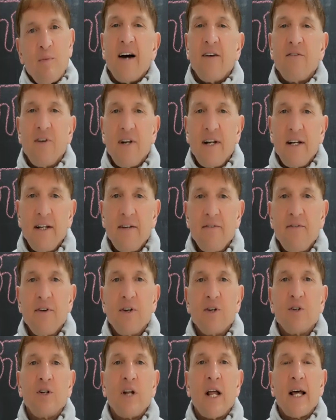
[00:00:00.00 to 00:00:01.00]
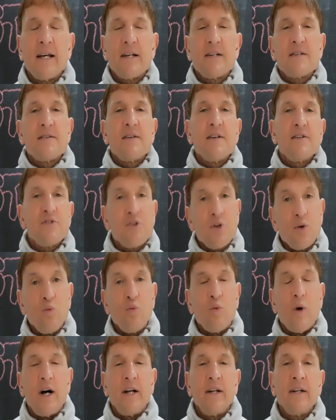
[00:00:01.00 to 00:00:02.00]
I really feel like
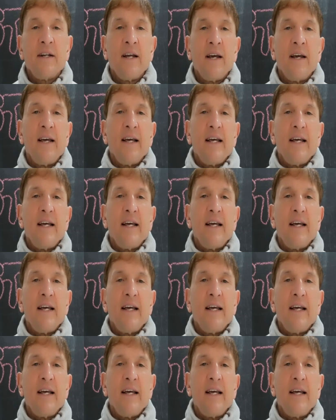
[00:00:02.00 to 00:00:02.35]
System One